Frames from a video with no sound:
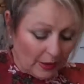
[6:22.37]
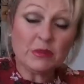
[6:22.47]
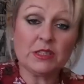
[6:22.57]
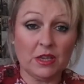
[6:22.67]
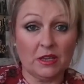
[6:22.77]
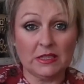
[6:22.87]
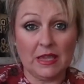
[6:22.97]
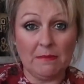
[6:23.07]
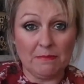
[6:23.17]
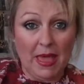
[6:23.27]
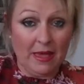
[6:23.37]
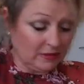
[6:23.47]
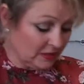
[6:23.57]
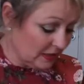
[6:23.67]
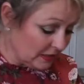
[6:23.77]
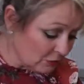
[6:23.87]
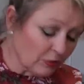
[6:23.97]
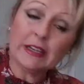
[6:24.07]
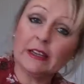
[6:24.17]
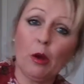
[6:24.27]
that was £13. So that's
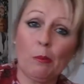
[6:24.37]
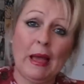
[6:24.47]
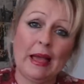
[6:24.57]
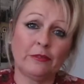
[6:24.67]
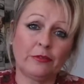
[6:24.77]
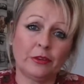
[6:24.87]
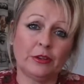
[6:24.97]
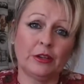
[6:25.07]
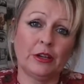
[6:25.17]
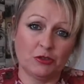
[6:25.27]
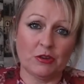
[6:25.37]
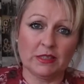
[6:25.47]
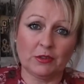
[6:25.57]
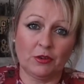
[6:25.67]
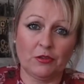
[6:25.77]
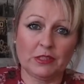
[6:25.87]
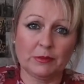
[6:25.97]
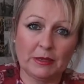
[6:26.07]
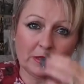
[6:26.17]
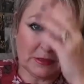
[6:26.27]
really not bad for a dress for
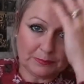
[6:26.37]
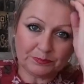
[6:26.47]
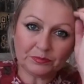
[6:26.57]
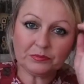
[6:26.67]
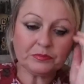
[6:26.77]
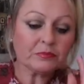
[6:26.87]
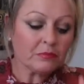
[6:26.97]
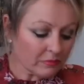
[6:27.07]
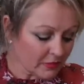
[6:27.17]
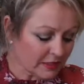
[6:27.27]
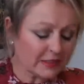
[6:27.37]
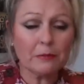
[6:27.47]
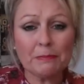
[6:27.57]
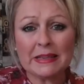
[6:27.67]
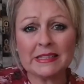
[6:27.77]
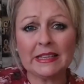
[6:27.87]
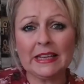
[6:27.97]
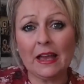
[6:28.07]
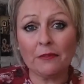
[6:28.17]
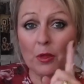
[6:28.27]
Christmas. So
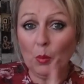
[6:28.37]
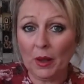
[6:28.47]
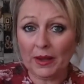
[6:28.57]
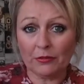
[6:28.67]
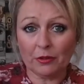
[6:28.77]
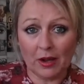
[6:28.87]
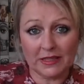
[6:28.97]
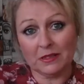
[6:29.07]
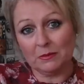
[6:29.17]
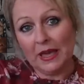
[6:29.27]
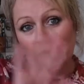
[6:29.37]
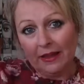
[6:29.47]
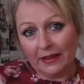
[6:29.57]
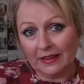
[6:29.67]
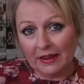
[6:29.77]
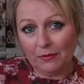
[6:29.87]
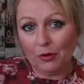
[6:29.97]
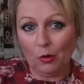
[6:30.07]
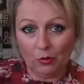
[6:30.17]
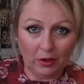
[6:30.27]
basically, other than one other item in another
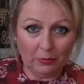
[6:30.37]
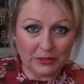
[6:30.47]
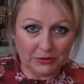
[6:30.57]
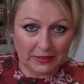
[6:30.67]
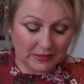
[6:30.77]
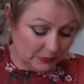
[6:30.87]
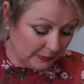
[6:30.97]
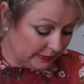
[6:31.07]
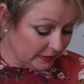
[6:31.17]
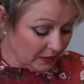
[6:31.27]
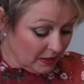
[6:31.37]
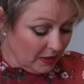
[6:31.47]
haul that I'll be doing next week,